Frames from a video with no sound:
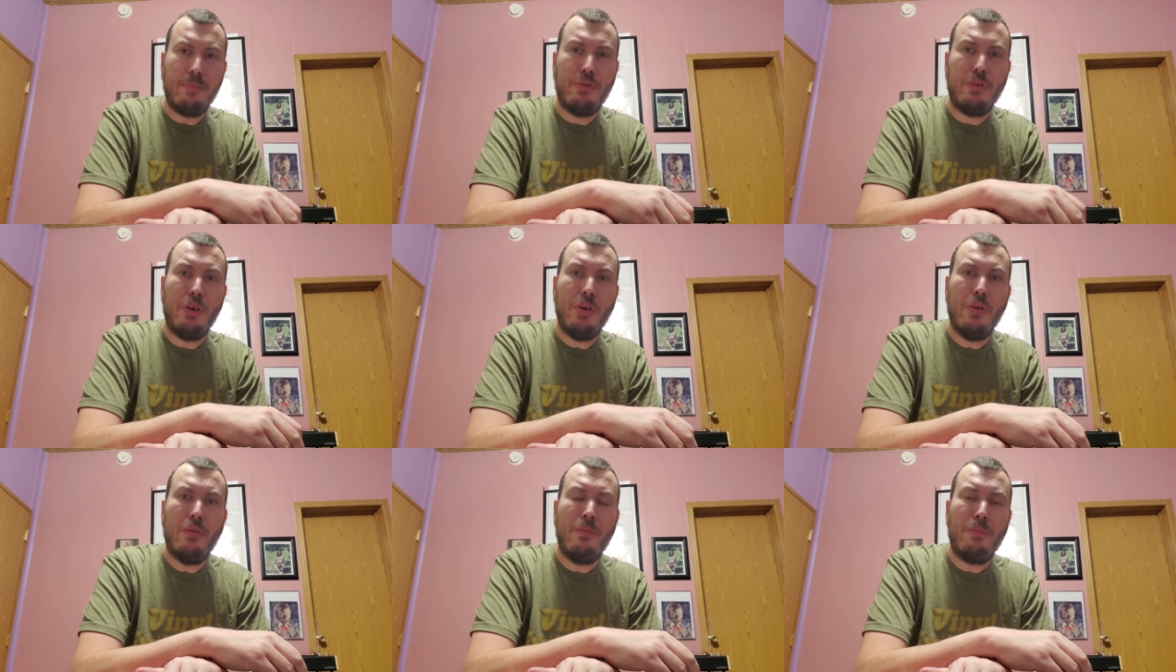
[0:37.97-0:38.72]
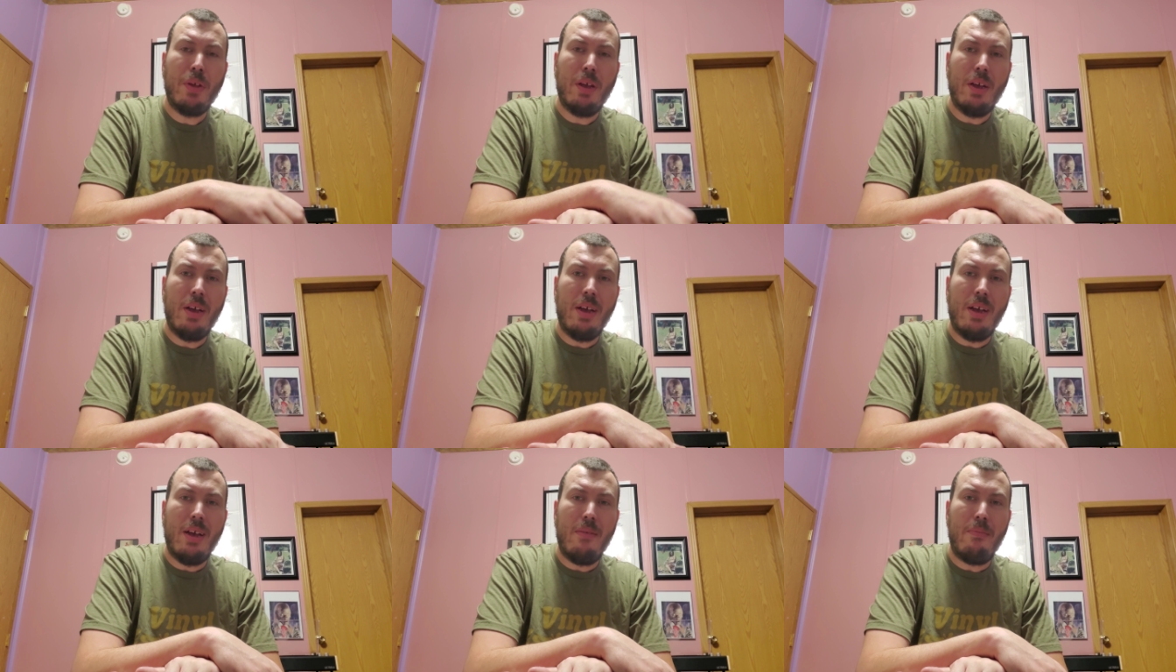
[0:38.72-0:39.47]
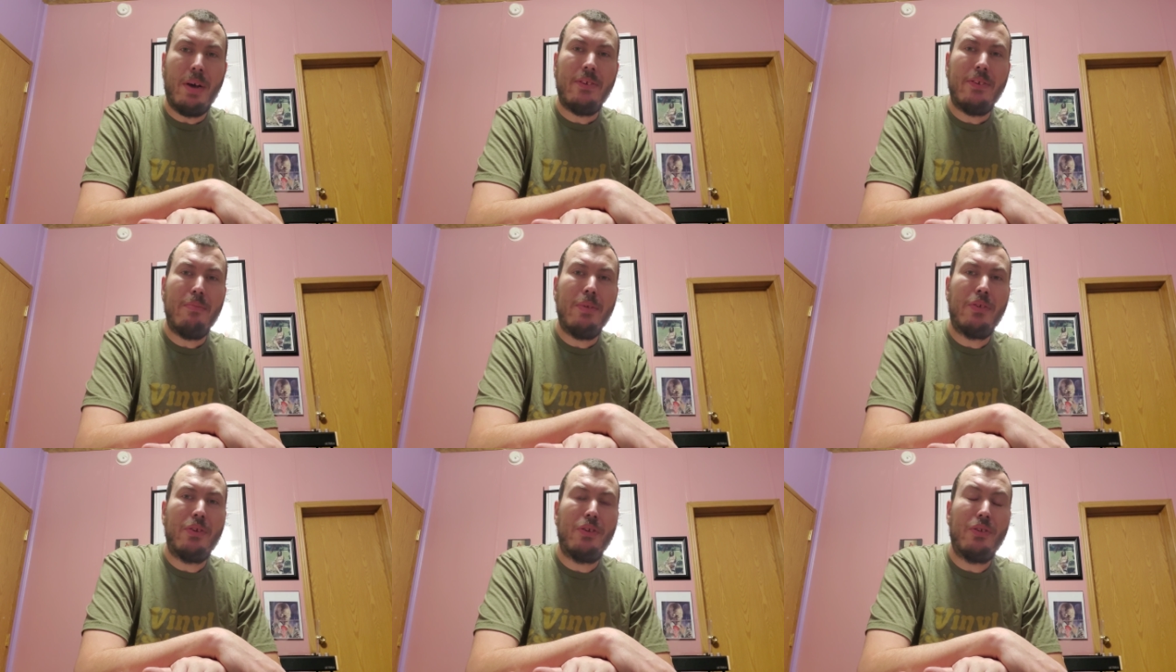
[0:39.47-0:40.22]
So my
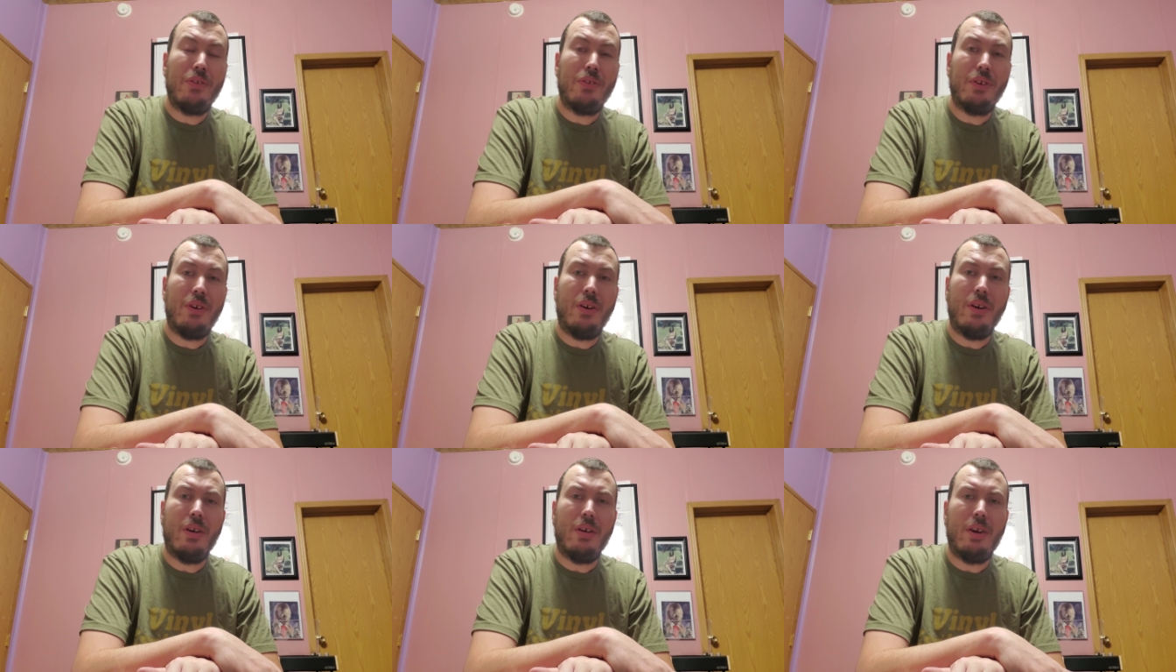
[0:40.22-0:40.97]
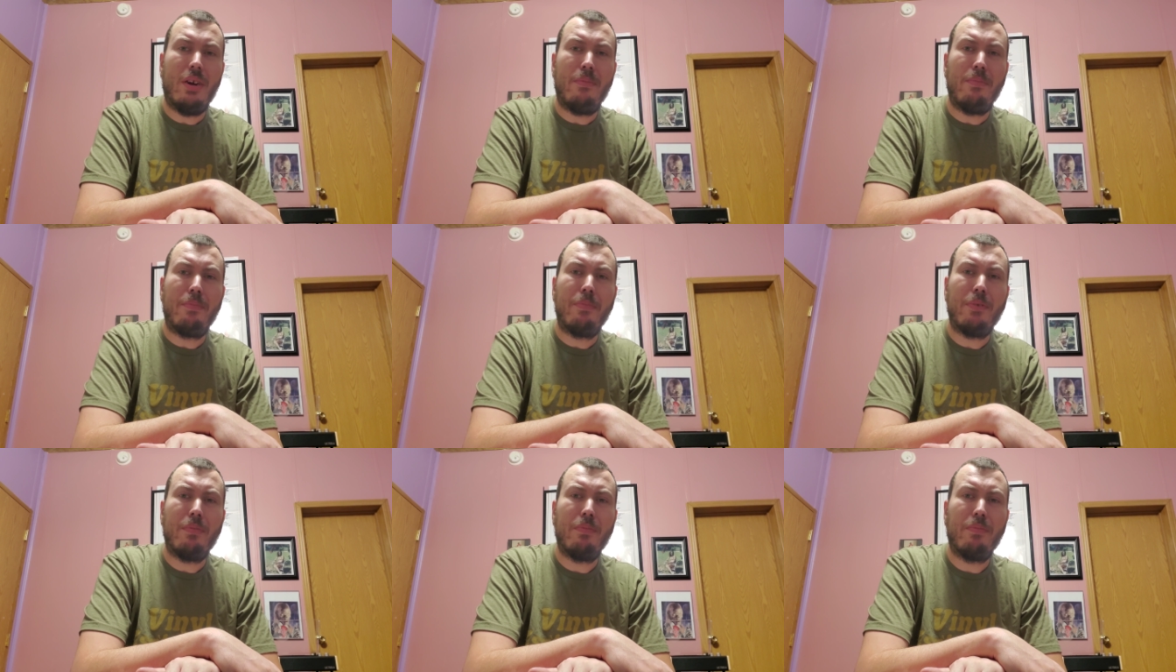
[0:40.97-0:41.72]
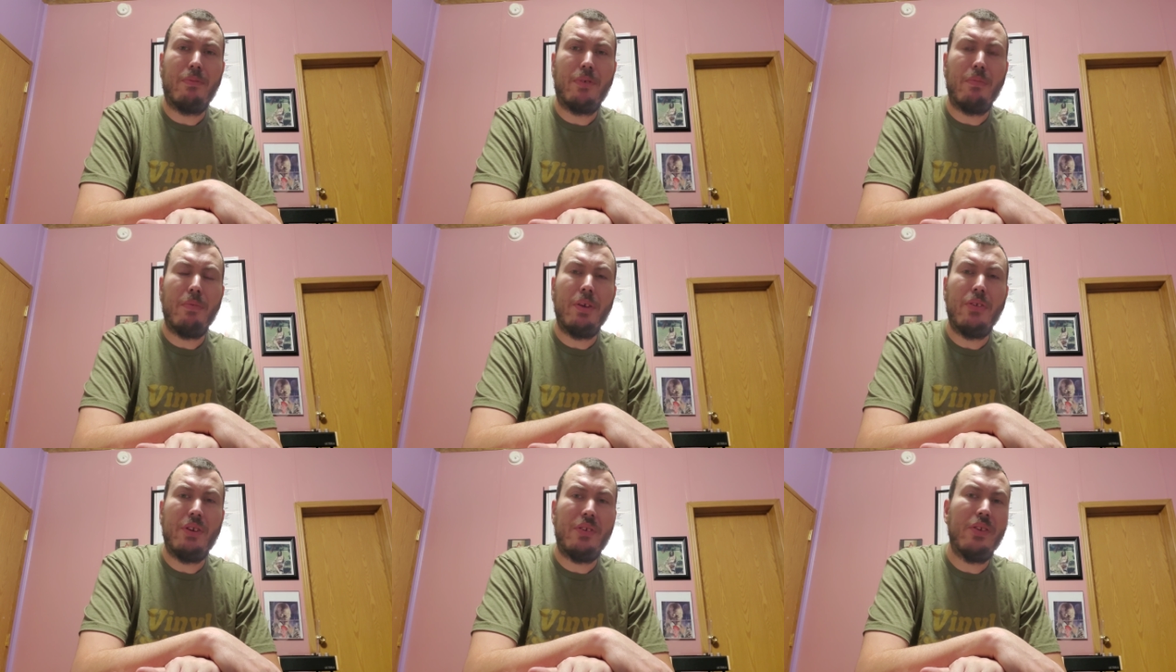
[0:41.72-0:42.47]
submissions are from the
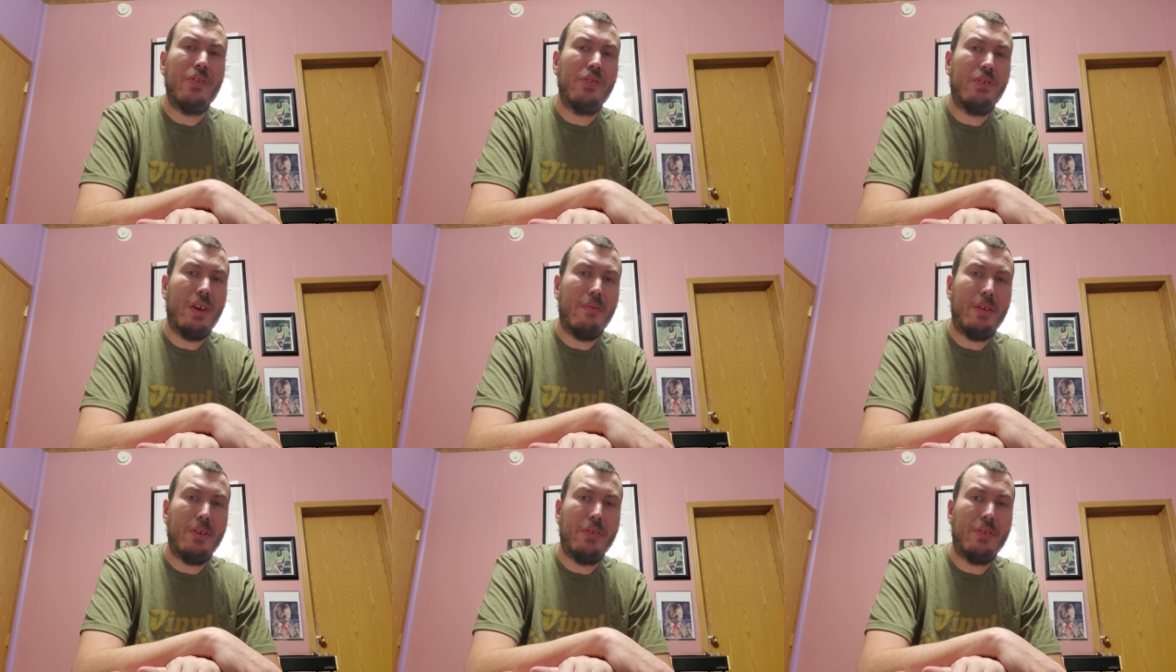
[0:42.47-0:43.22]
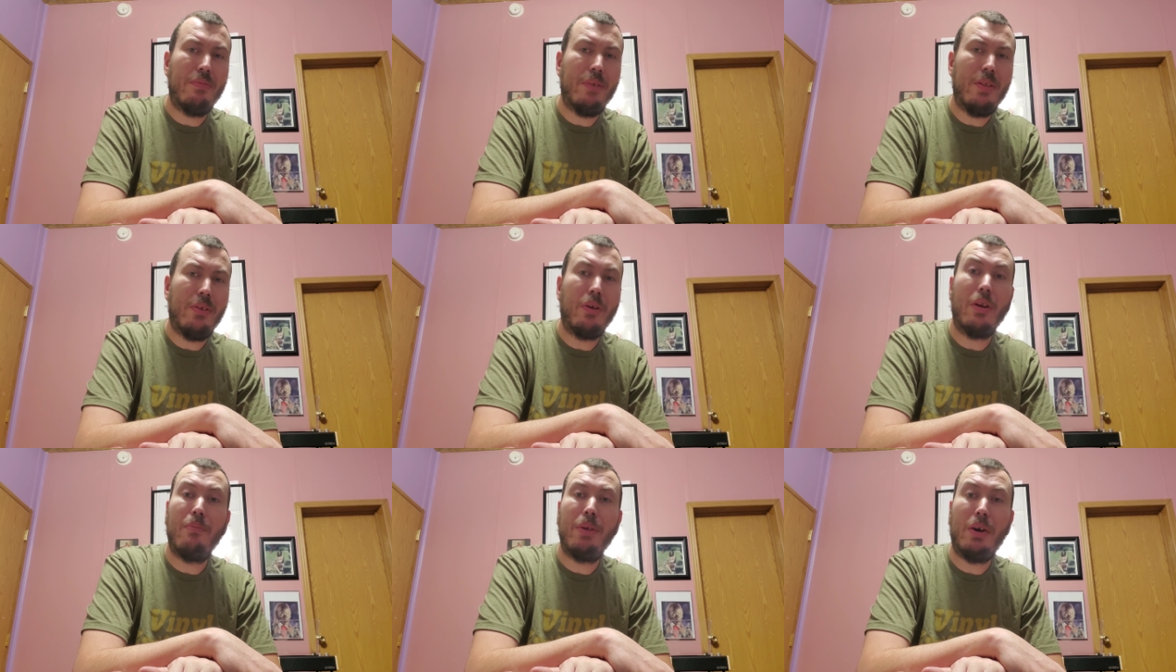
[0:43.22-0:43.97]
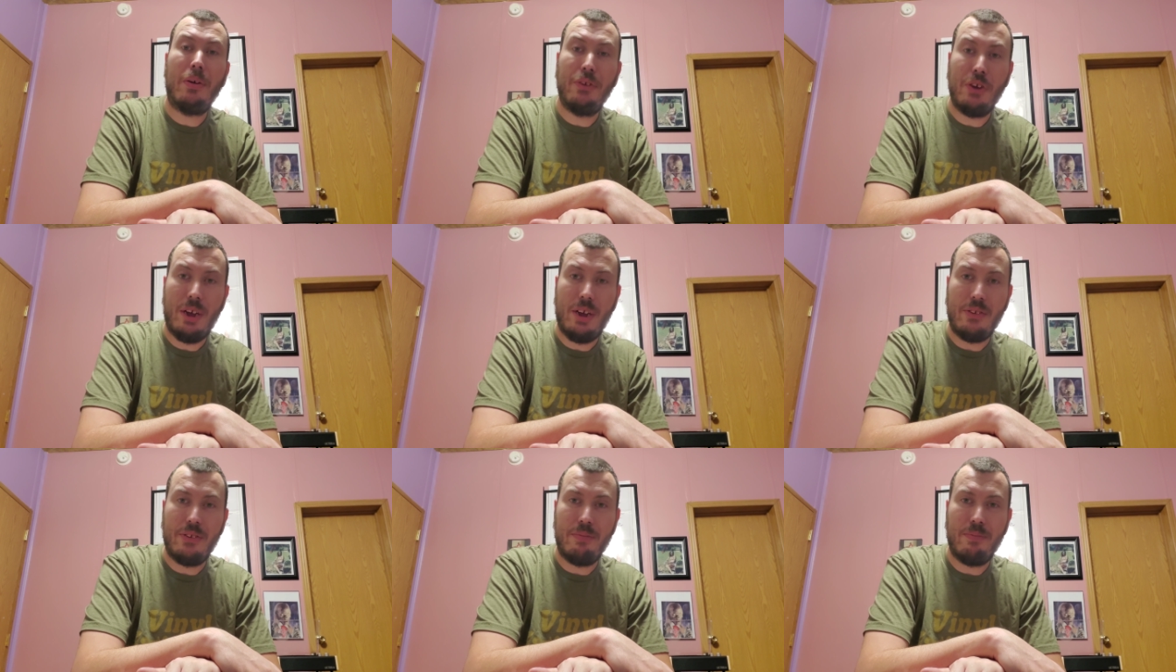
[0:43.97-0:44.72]
60s and 70s, and they're going to be all
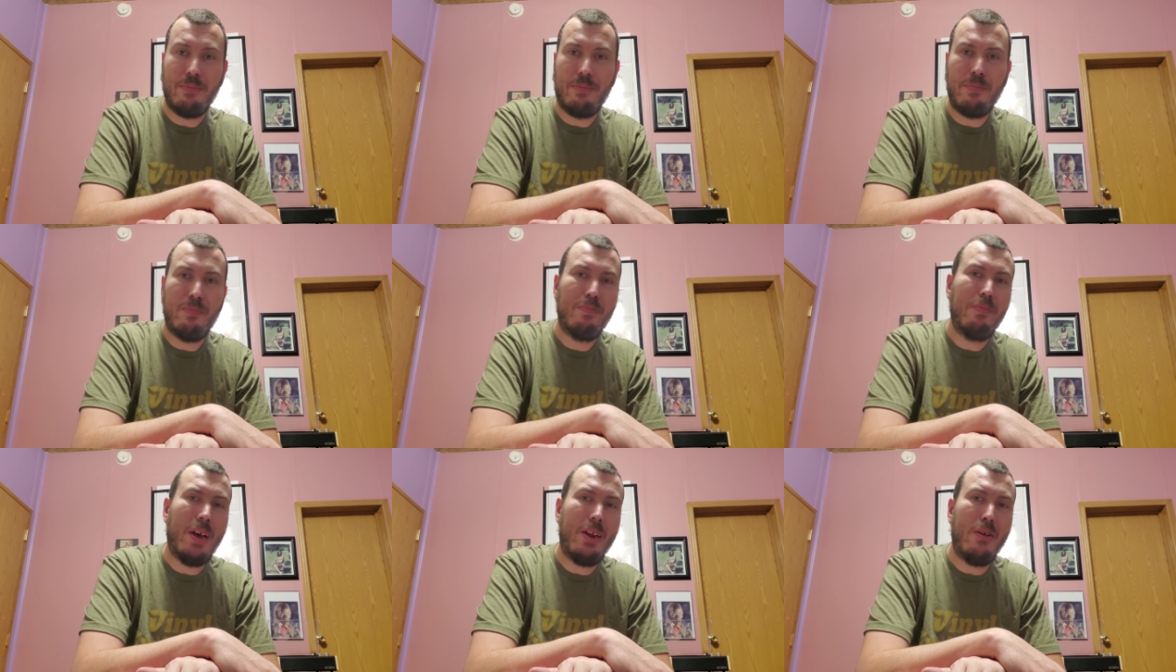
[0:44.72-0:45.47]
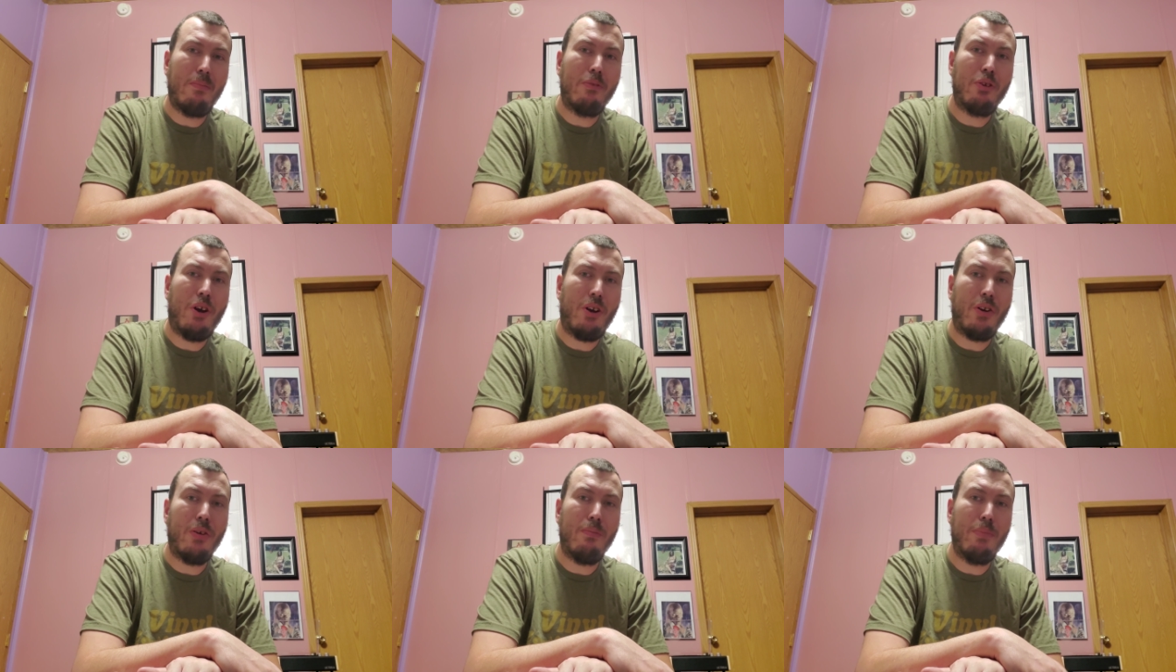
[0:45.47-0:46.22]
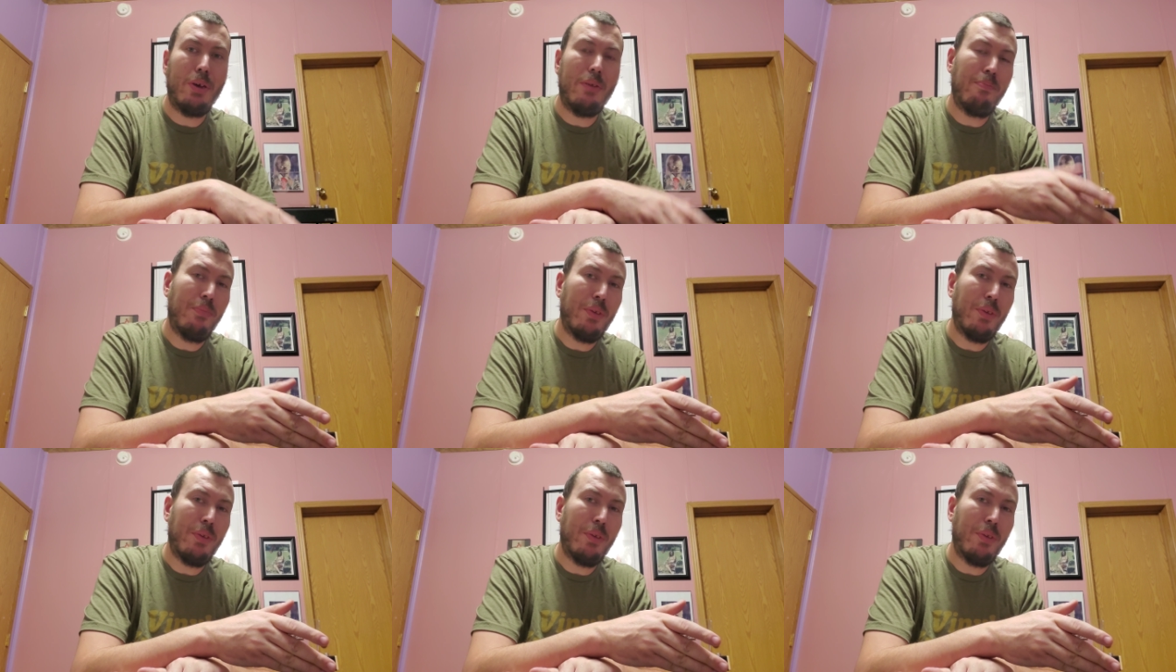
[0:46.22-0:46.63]
jazz. I know, shocker, but